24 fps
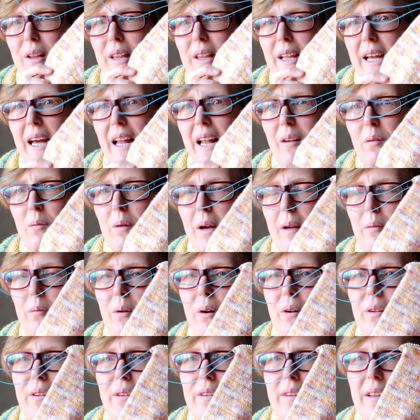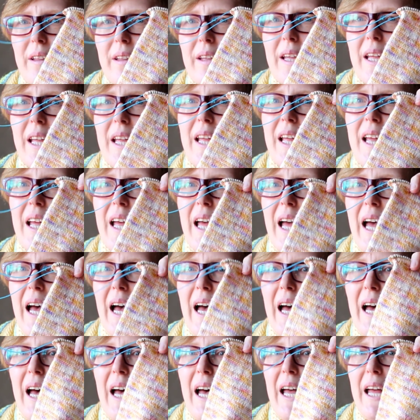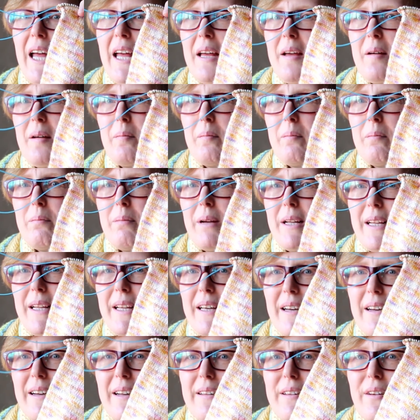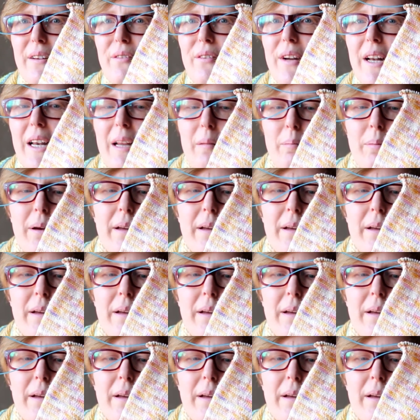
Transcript: what the colourway was. But yeah, it's a really